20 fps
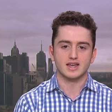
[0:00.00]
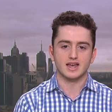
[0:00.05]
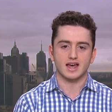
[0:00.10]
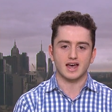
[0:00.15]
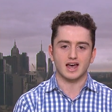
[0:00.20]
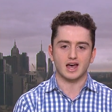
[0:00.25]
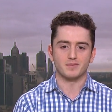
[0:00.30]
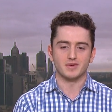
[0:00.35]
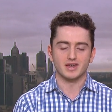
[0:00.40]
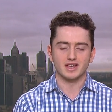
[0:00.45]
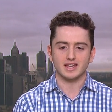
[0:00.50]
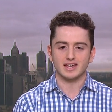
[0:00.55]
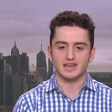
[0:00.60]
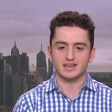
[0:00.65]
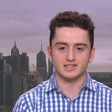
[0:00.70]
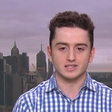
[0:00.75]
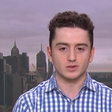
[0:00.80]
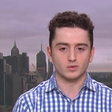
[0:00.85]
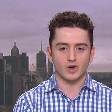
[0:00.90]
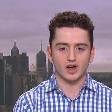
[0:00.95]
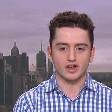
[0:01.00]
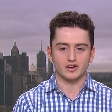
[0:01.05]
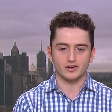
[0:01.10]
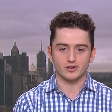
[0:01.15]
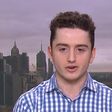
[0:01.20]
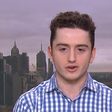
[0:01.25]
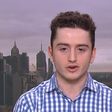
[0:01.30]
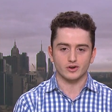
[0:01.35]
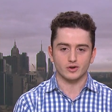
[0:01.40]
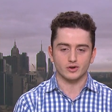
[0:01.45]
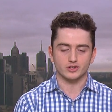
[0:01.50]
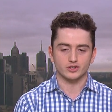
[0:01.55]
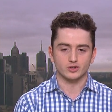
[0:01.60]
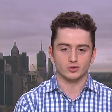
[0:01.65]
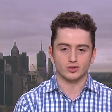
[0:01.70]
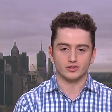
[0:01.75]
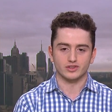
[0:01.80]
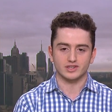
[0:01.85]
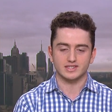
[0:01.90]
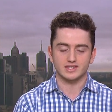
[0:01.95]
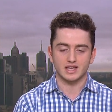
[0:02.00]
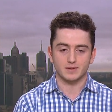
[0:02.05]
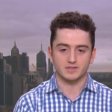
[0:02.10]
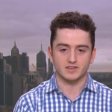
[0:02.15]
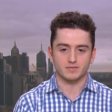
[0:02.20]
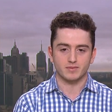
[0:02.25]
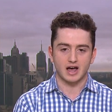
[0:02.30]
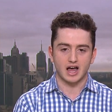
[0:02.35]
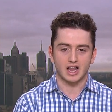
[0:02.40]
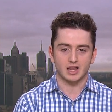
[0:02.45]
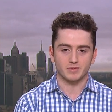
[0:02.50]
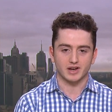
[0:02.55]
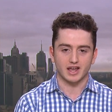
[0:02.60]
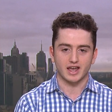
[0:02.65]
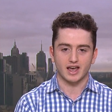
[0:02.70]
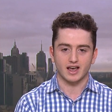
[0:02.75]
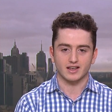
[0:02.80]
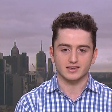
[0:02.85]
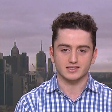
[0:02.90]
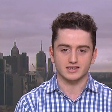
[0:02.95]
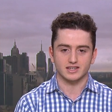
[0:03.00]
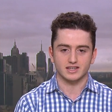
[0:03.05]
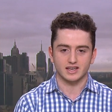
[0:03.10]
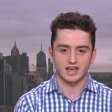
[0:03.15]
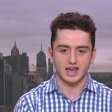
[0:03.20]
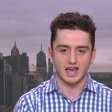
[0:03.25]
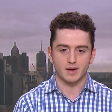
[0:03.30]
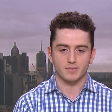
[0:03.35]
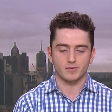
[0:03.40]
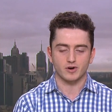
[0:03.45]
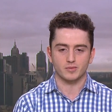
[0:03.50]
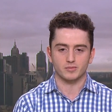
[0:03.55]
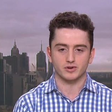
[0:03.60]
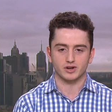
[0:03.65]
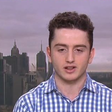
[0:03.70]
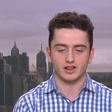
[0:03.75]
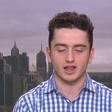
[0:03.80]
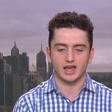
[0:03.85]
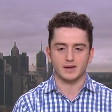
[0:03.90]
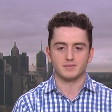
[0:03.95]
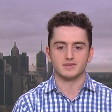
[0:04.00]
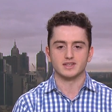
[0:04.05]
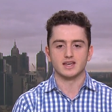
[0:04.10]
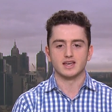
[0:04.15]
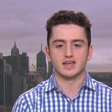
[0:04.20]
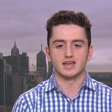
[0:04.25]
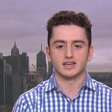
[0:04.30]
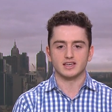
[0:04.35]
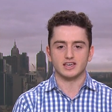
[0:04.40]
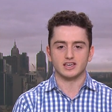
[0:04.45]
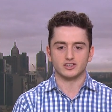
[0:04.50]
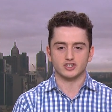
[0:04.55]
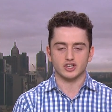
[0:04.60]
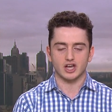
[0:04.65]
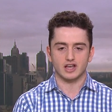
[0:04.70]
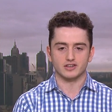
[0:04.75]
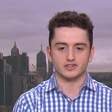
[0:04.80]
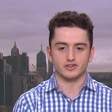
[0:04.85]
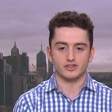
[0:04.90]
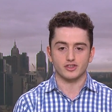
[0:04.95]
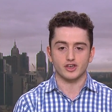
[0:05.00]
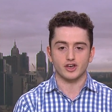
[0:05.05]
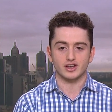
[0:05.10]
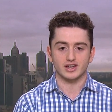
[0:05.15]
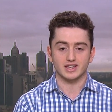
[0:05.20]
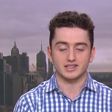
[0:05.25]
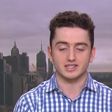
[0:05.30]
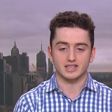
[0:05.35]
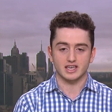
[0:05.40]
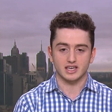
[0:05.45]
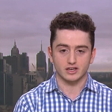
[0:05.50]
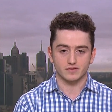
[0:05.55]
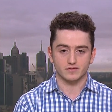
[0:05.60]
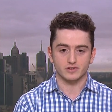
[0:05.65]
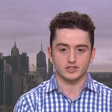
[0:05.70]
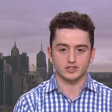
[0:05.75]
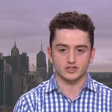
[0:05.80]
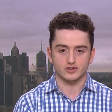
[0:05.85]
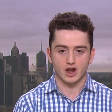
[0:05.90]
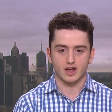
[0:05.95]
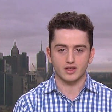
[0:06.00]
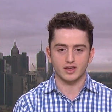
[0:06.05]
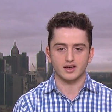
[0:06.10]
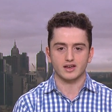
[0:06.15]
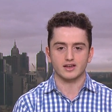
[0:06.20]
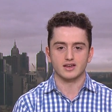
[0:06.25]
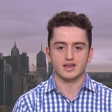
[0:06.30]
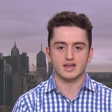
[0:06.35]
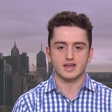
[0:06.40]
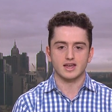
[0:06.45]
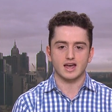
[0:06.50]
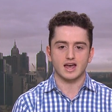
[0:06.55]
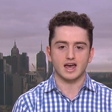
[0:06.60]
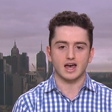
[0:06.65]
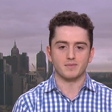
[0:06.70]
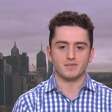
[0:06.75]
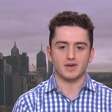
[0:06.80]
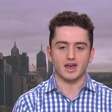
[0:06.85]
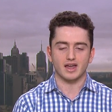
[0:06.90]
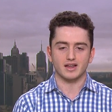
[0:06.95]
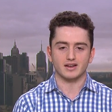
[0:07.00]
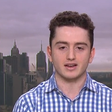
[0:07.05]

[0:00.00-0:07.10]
Um, he's the one who stood on the steps of Parliament House in Canberra and proclaimed King Charles III as King of Australia. And in um, doing um, and that,